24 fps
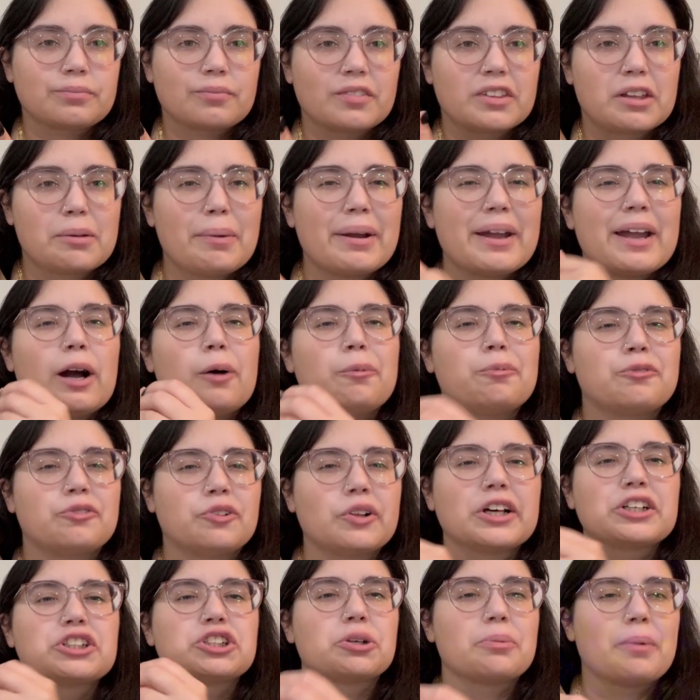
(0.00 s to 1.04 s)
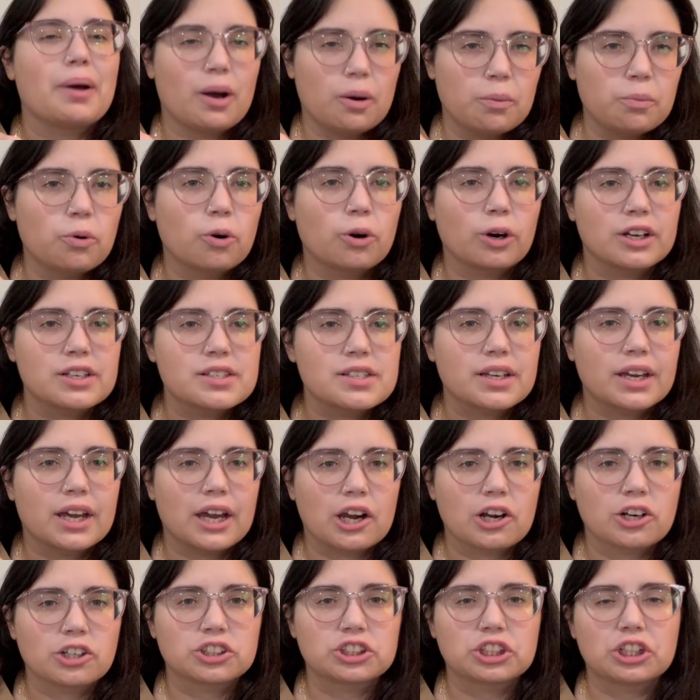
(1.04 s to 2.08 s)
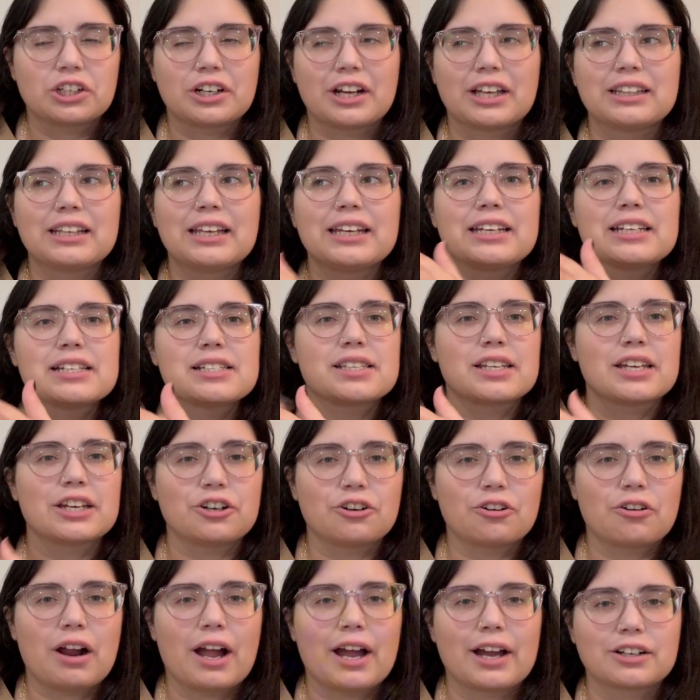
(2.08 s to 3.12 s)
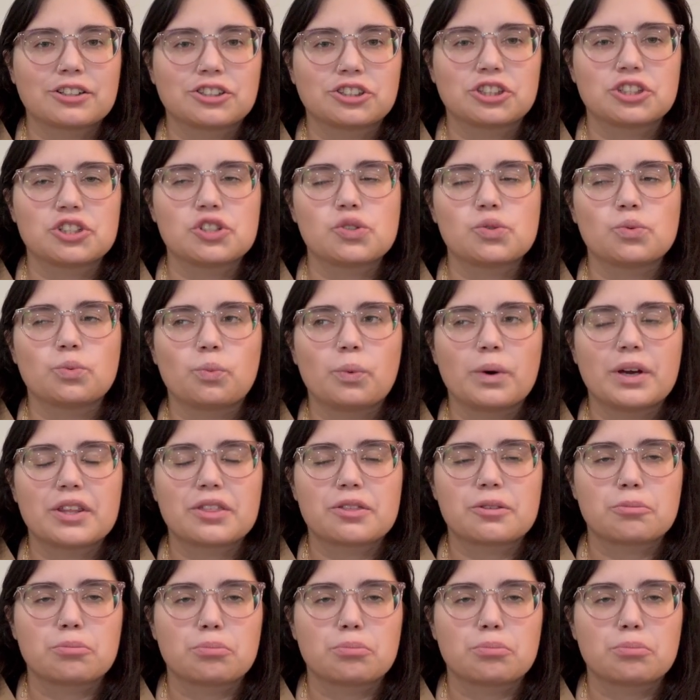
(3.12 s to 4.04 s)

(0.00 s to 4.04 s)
help flesh him out more as a character. And I like his interactions with